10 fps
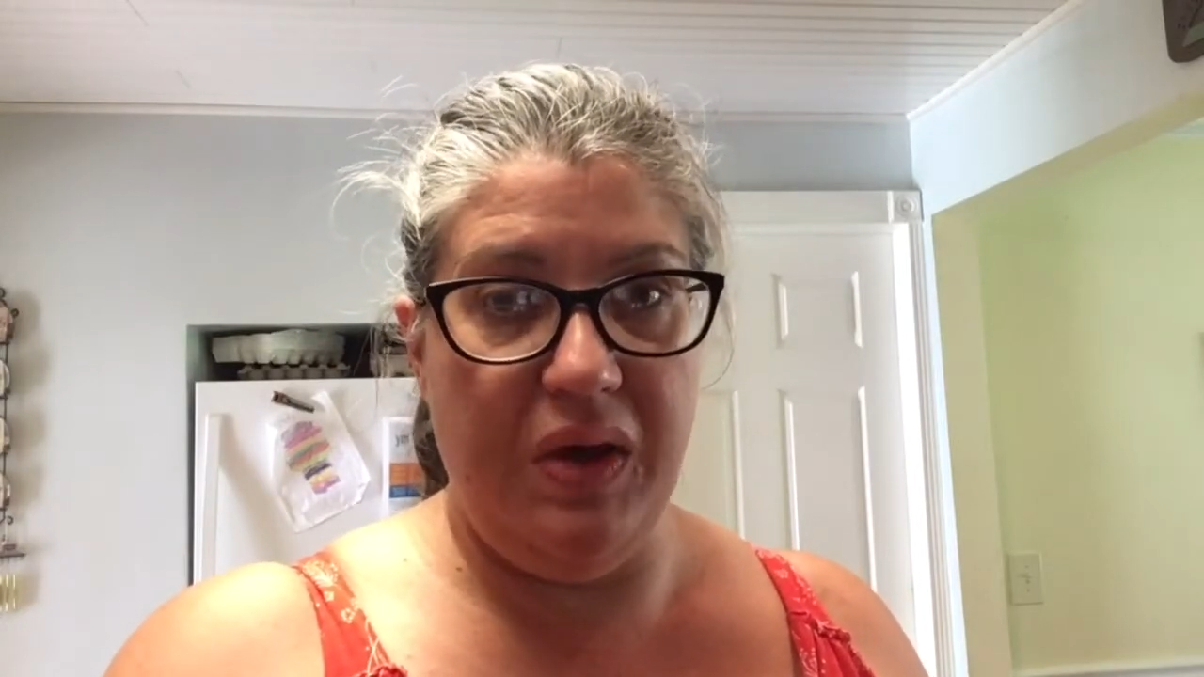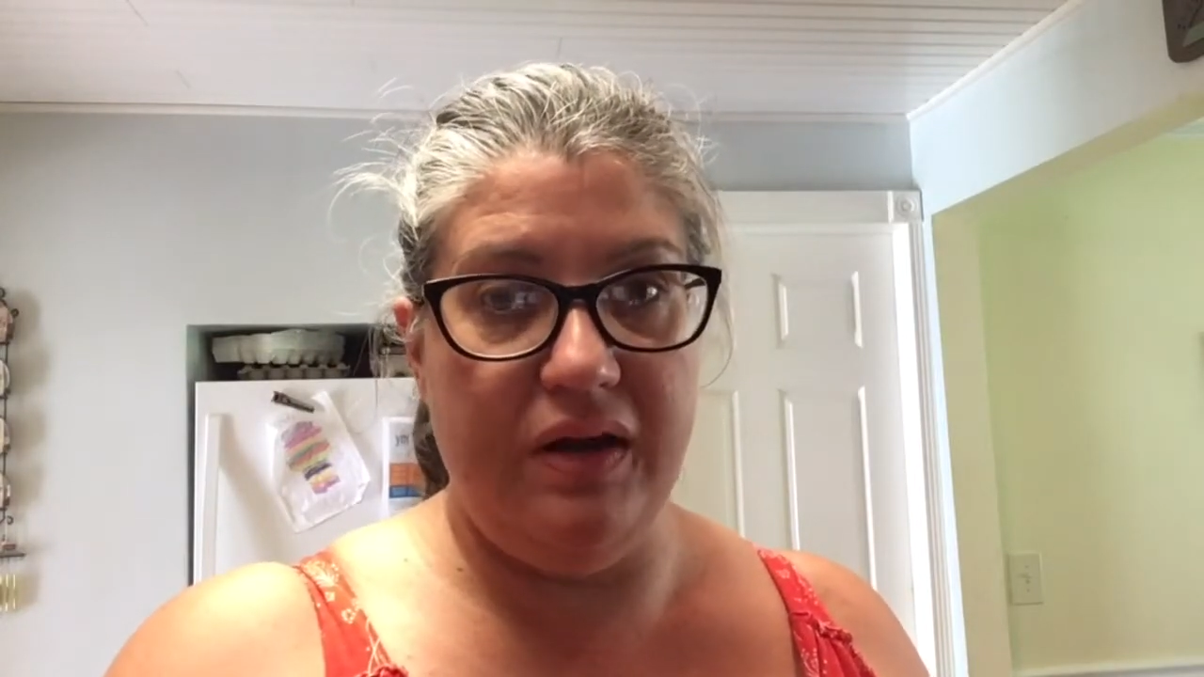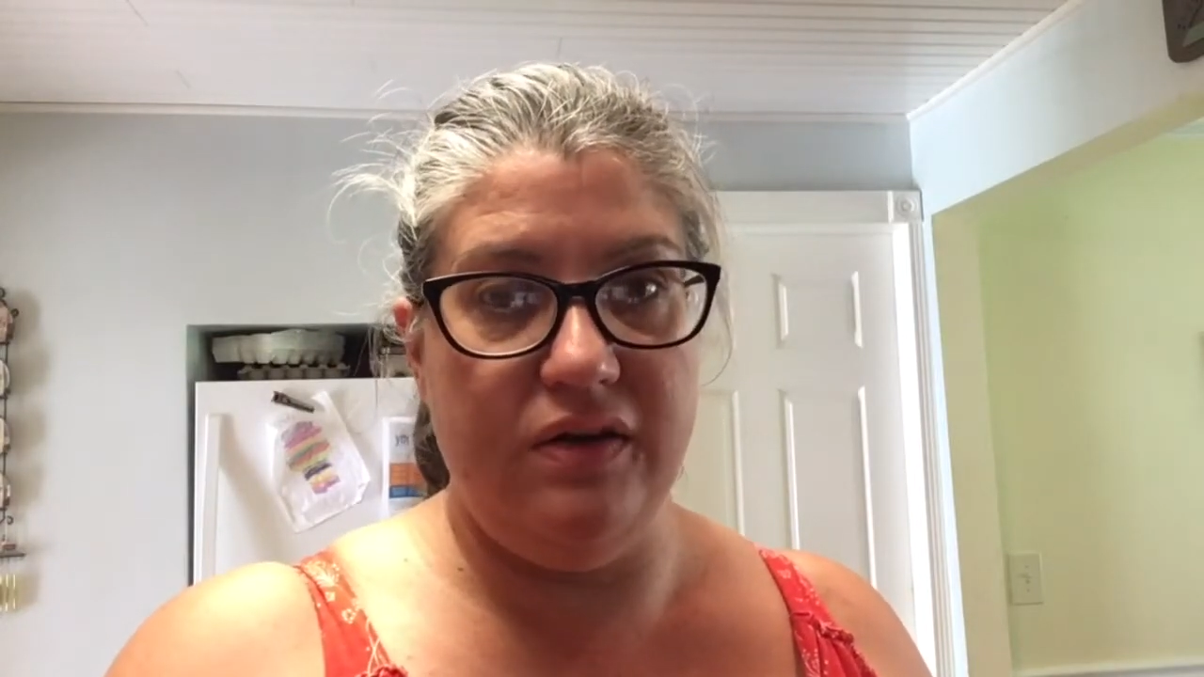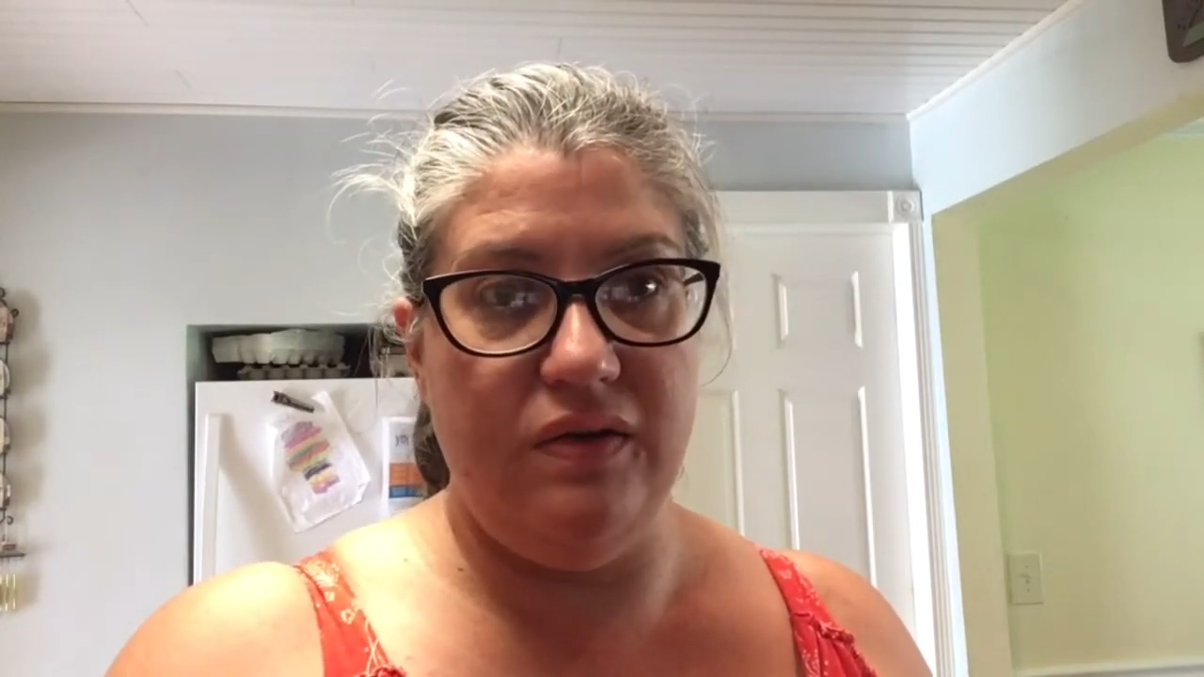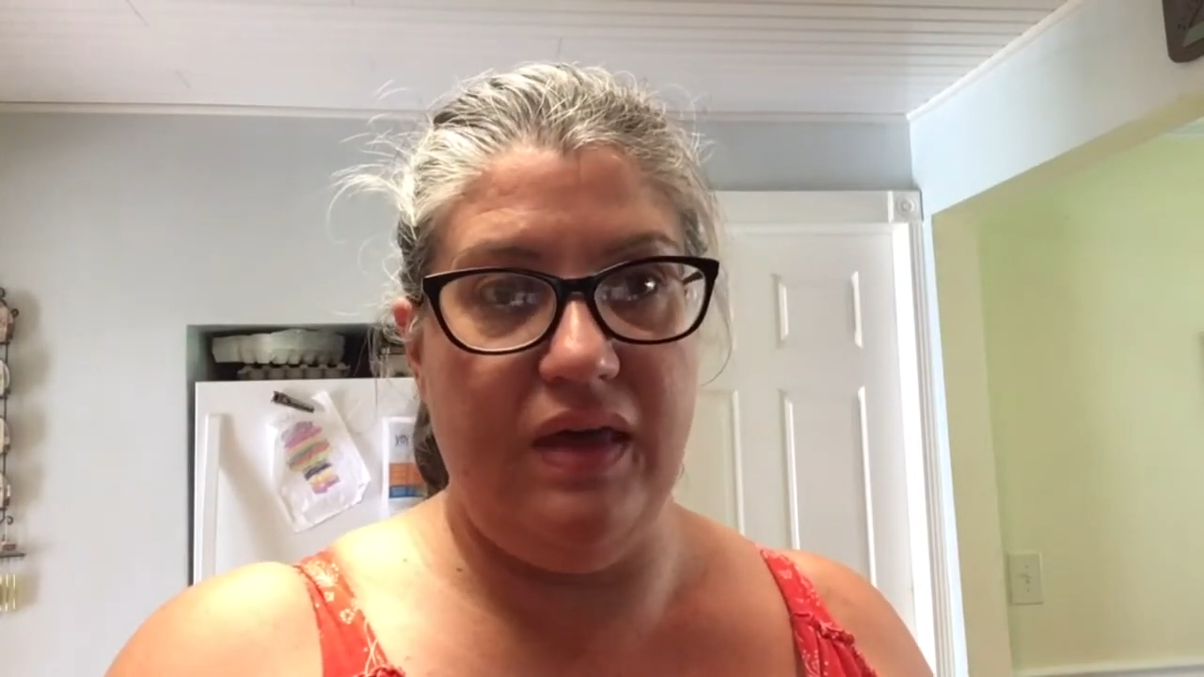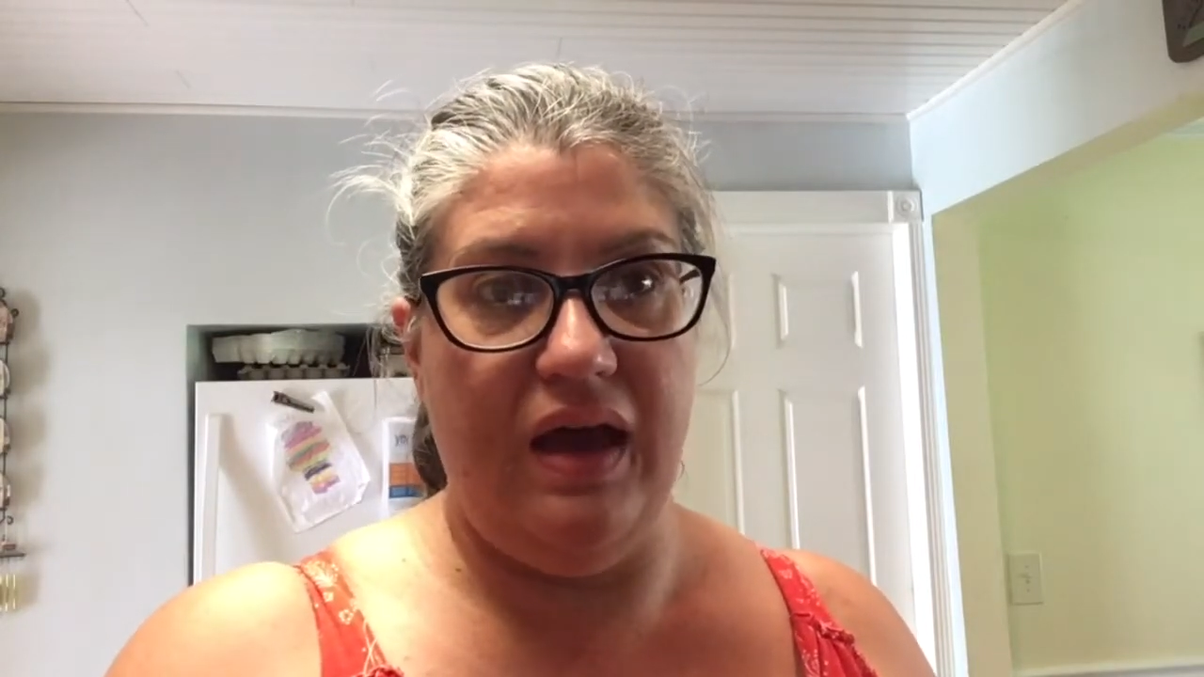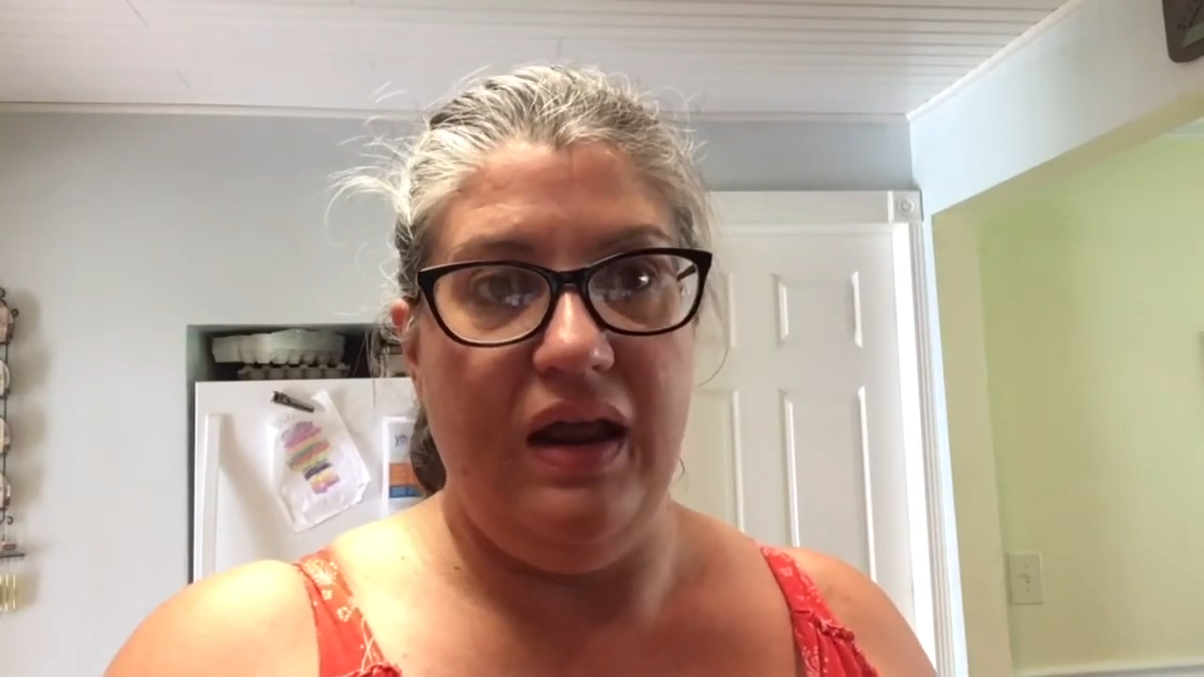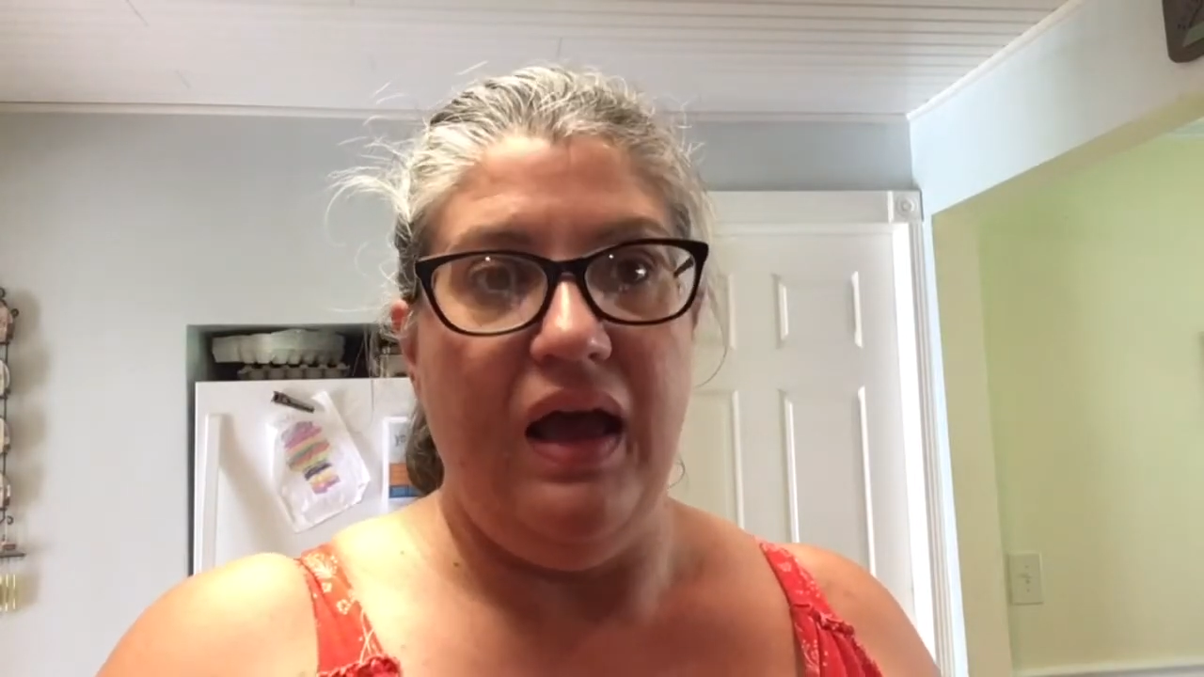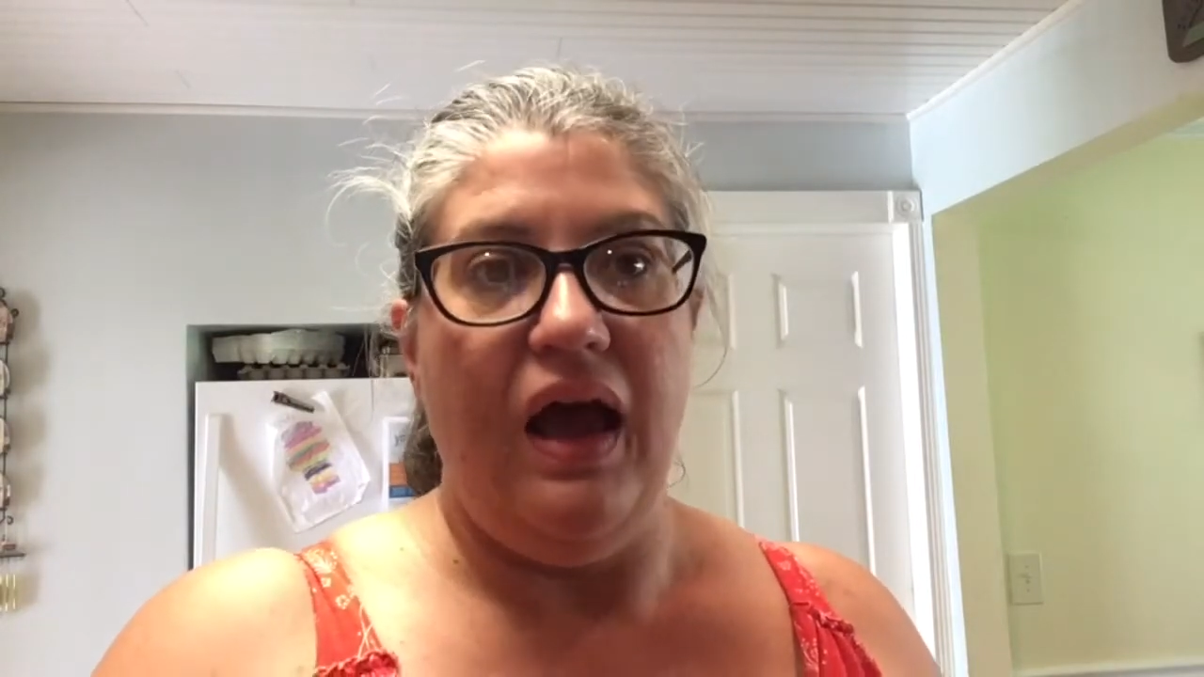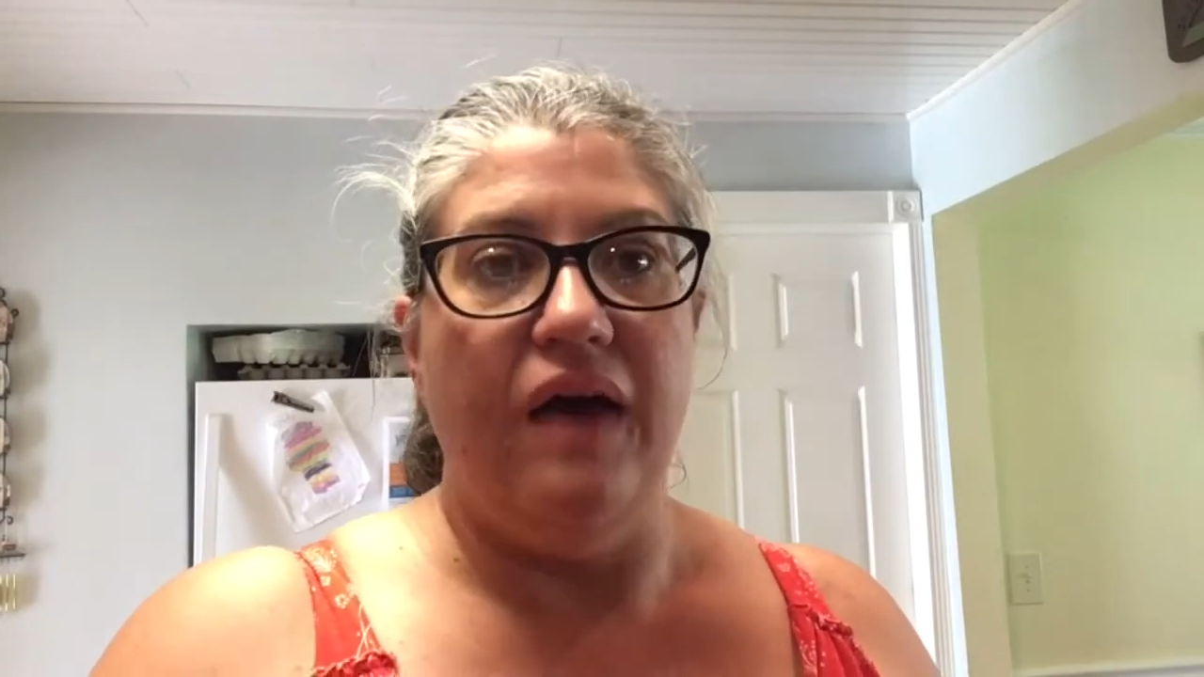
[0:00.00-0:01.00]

how to do that,